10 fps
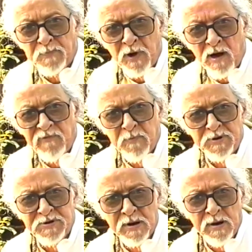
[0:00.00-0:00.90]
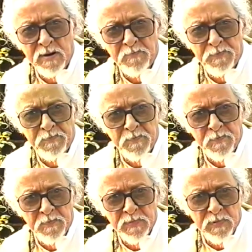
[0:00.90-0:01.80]
that of a particular
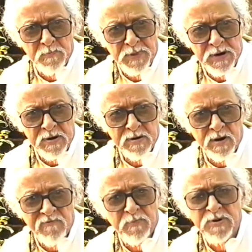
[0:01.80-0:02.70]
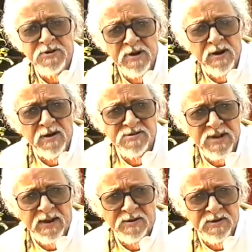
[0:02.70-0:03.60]
period, of a particular
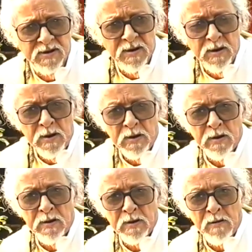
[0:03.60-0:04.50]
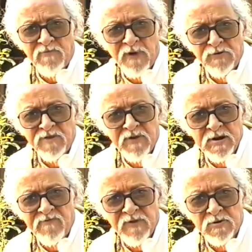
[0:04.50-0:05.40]
sect, found it
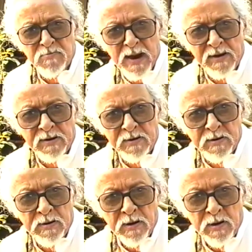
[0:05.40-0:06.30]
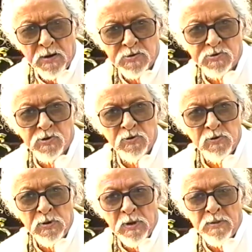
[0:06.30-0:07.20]
very difficult to marry.
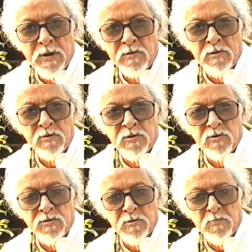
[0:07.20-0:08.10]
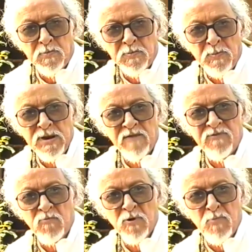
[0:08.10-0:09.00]
So
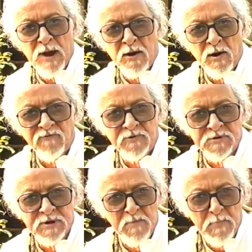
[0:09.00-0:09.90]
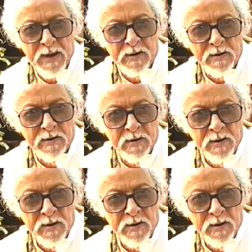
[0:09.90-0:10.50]
many of them were married after the same man.